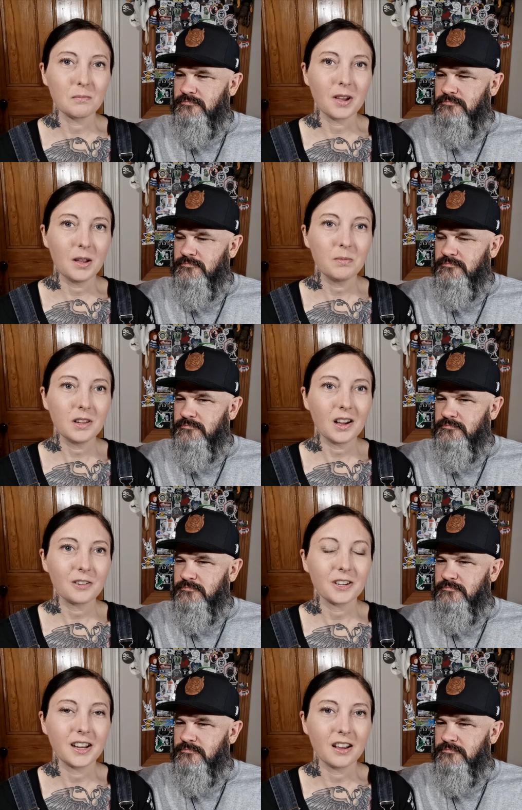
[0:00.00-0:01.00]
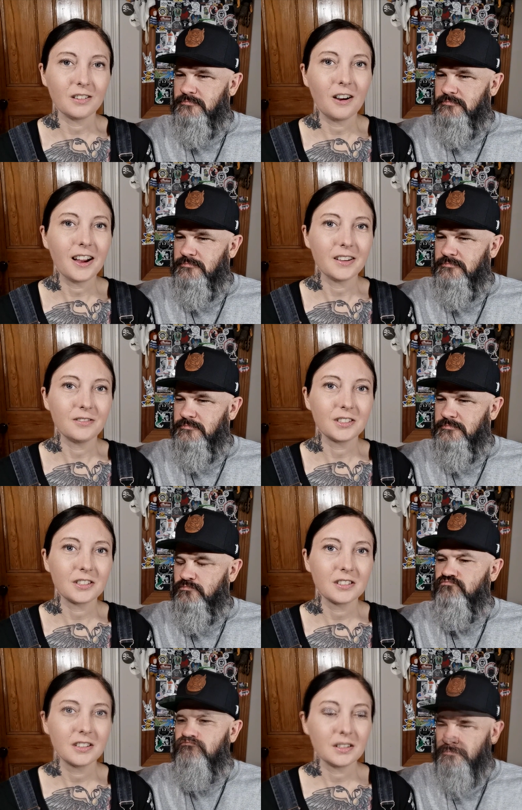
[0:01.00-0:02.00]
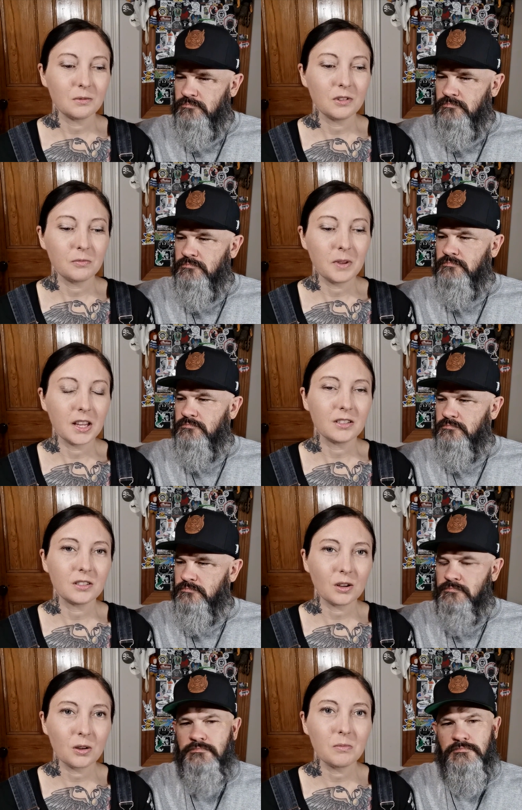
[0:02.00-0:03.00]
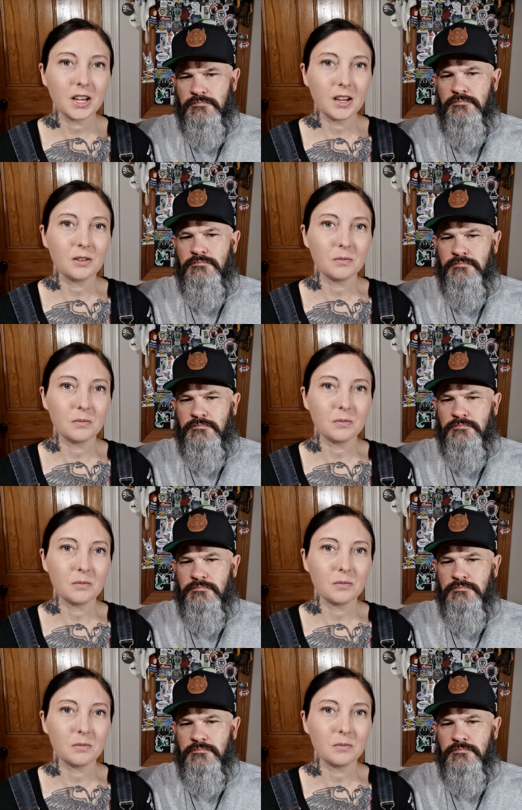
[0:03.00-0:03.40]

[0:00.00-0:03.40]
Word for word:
Speaker 1: people are in our lives. We've met so many good